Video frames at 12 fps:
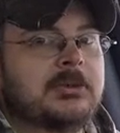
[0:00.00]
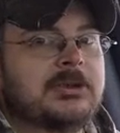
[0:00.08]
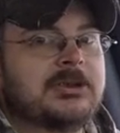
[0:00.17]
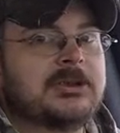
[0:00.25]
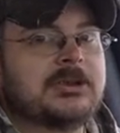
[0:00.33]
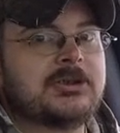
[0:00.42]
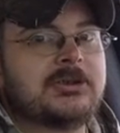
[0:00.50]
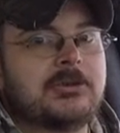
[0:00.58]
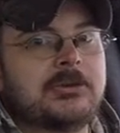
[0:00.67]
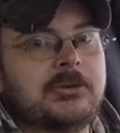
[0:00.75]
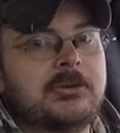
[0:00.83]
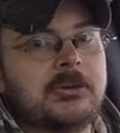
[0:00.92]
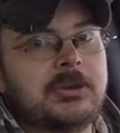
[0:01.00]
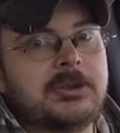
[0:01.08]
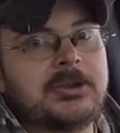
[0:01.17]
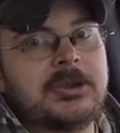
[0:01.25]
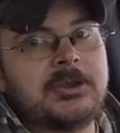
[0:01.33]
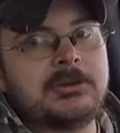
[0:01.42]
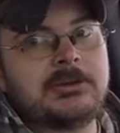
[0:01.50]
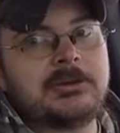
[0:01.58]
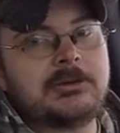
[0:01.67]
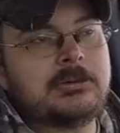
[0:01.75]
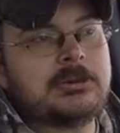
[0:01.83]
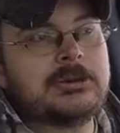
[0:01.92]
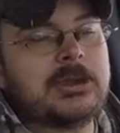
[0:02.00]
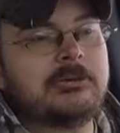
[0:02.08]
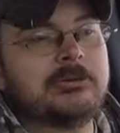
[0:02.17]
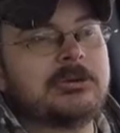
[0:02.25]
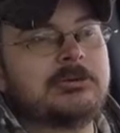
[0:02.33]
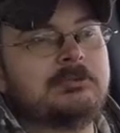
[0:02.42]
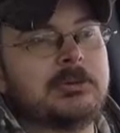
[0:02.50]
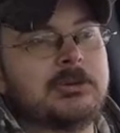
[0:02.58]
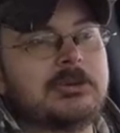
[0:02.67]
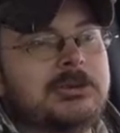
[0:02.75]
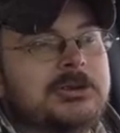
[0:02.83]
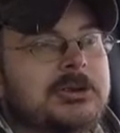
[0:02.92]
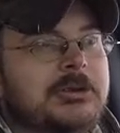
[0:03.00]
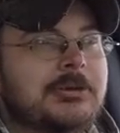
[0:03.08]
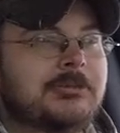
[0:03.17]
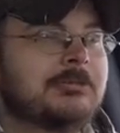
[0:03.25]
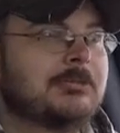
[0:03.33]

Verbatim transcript: is this whole quarantine shit was bullshit.